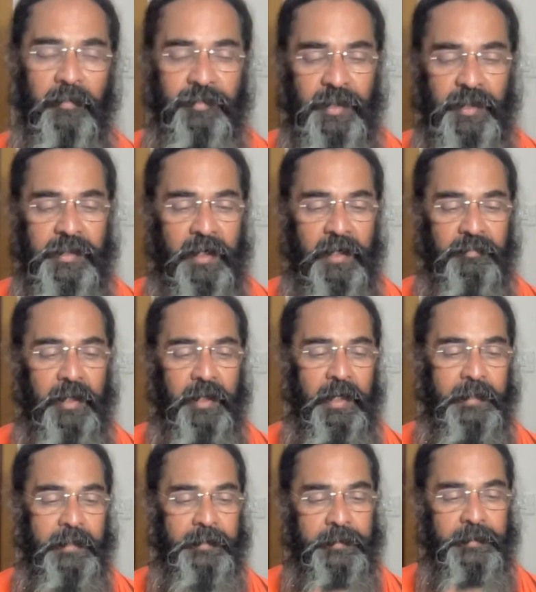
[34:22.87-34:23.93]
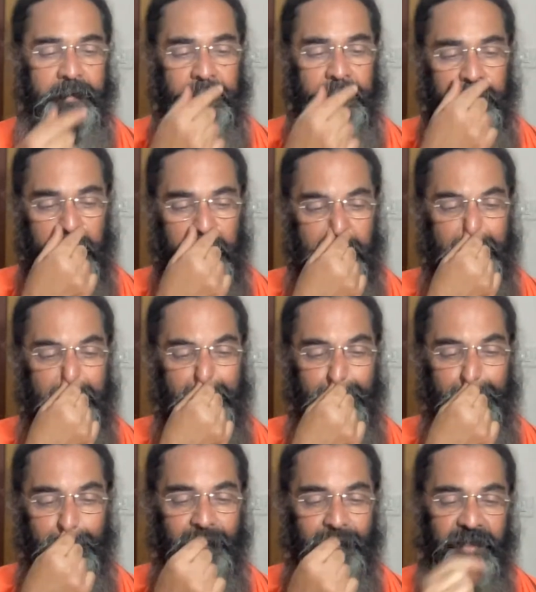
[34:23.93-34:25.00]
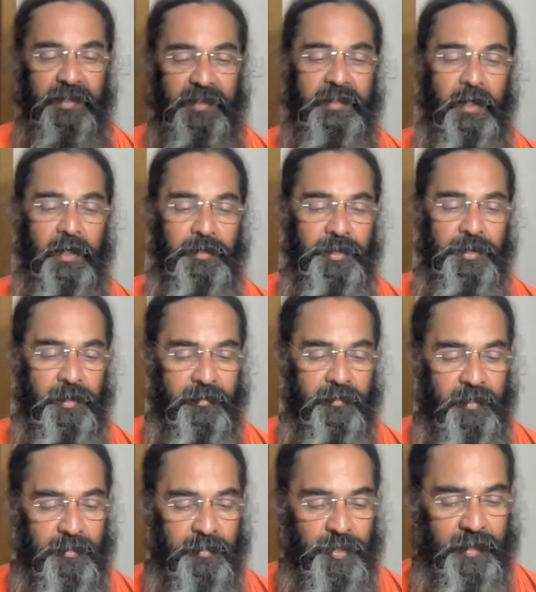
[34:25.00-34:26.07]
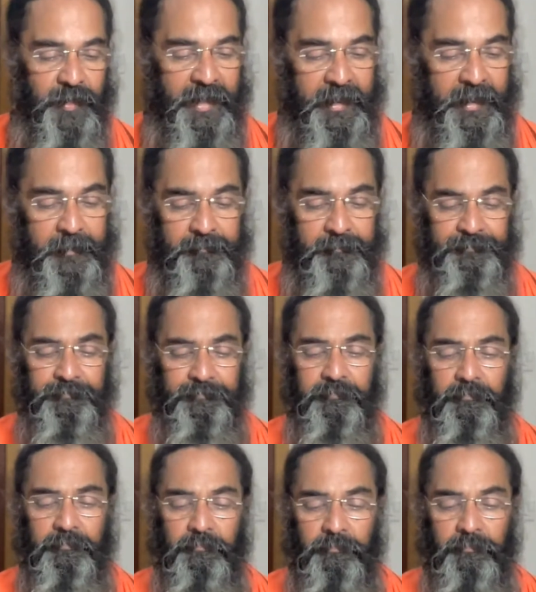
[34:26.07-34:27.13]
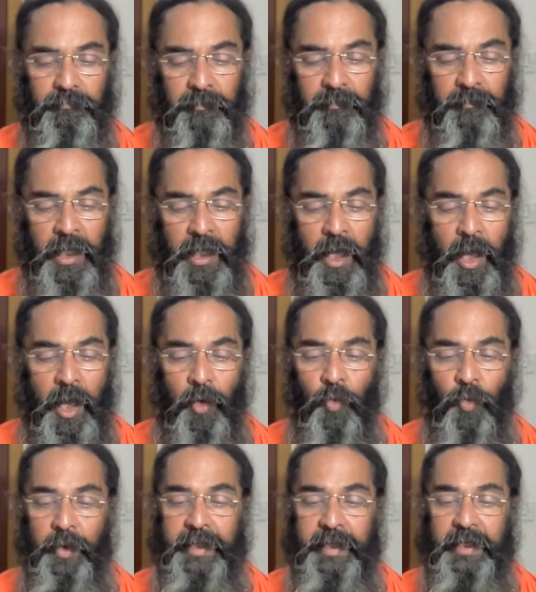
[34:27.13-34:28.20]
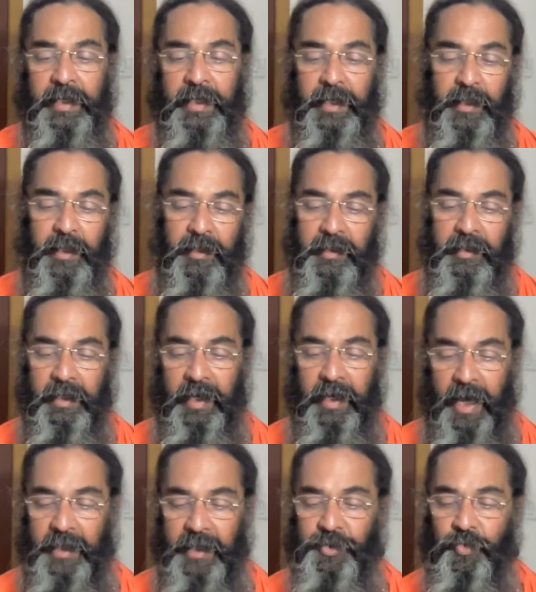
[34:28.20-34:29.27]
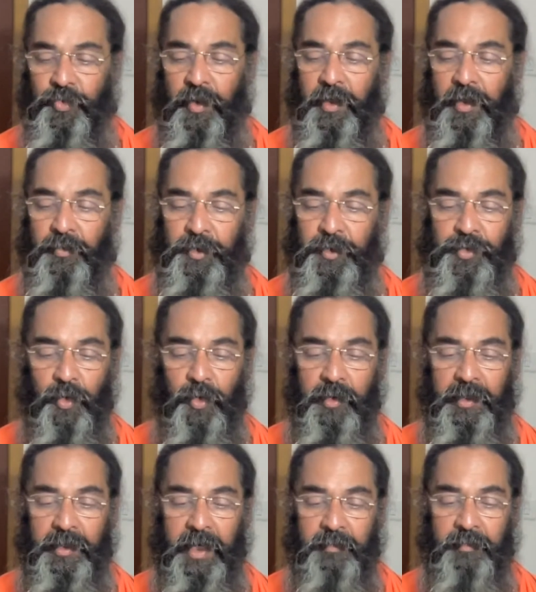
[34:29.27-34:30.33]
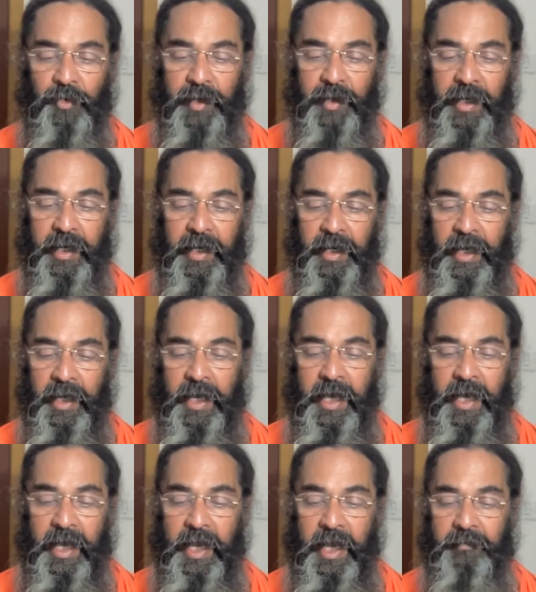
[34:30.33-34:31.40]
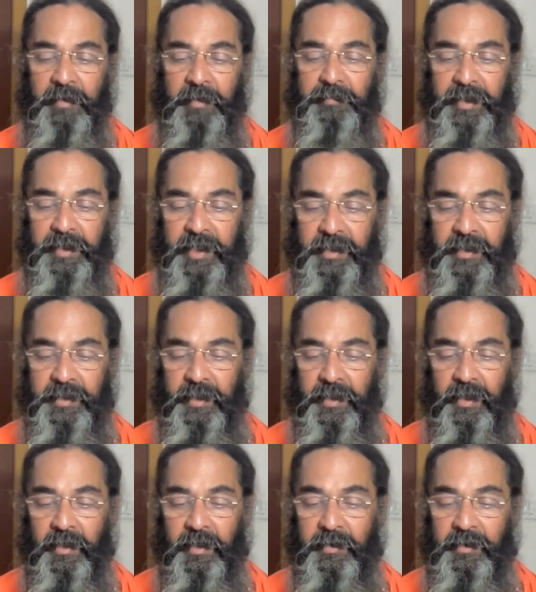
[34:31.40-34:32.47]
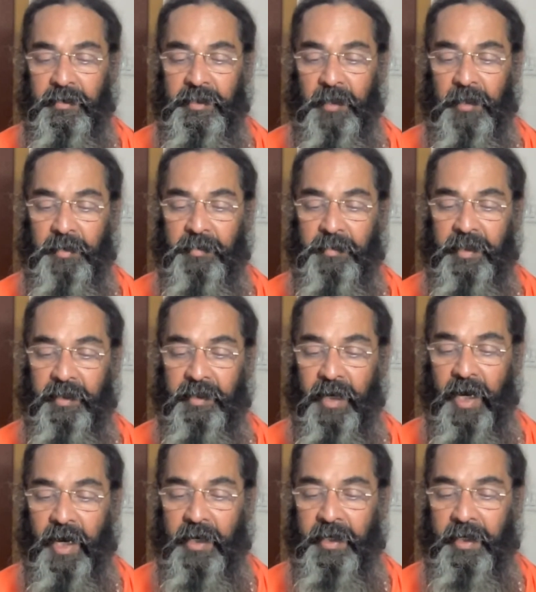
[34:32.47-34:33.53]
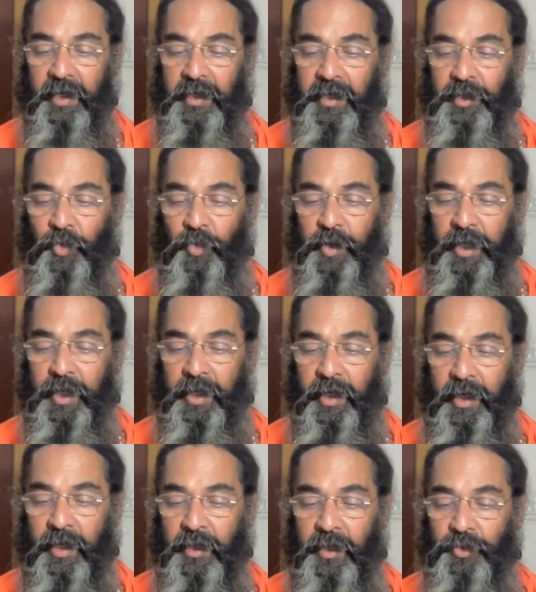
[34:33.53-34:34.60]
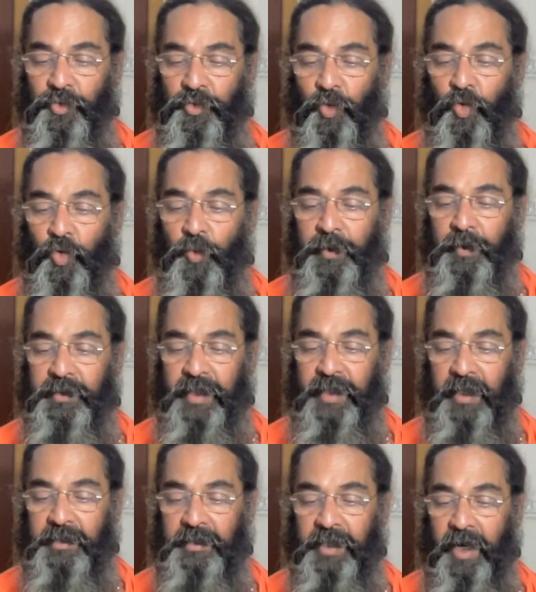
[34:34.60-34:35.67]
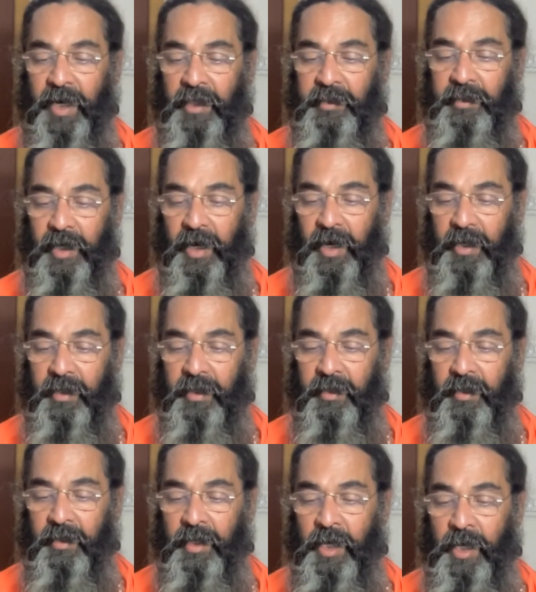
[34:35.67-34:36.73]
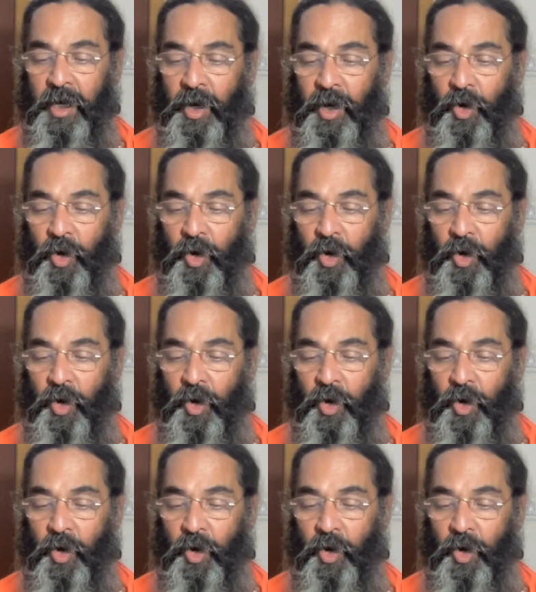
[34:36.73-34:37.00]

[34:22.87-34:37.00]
of this self-realization, iti. This is how it sort of comes to an end. Quickly, the last one, which all the time we read, Evam Vidhasya Japapratakarinaha Yoginaha Swarupa Sakshatkara